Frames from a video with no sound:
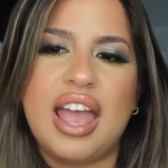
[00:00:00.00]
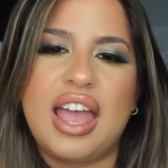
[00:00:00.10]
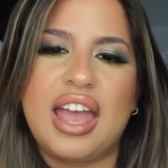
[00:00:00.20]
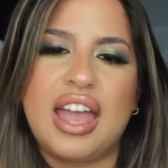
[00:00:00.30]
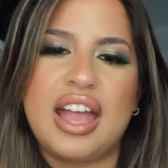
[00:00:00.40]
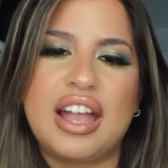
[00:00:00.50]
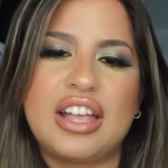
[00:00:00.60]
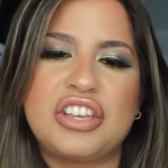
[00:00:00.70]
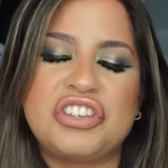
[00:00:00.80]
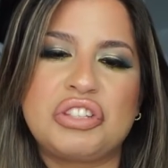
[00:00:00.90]

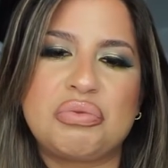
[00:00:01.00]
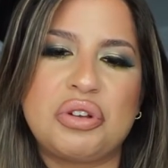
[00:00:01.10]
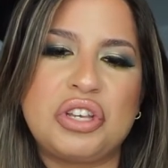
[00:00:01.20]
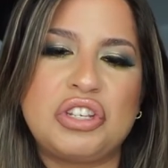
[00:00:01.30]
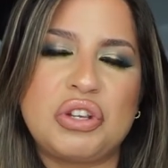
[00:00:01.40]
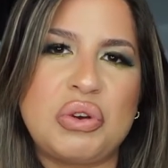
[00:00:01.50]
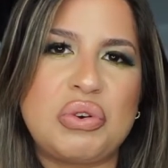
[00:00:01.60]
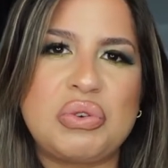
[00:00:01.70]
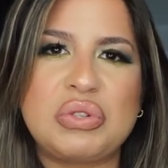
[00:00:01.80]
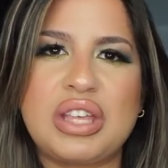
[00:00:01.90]
and it just really
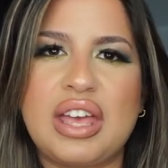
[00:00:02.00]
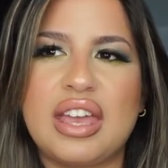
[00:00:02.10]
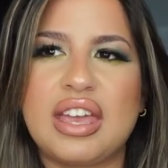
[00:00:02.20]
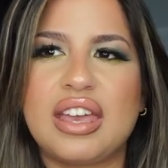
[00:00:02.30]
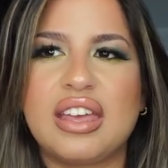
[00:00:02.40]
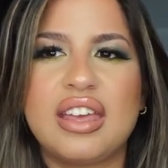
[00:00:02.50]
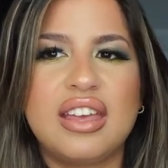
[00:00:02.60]
shows like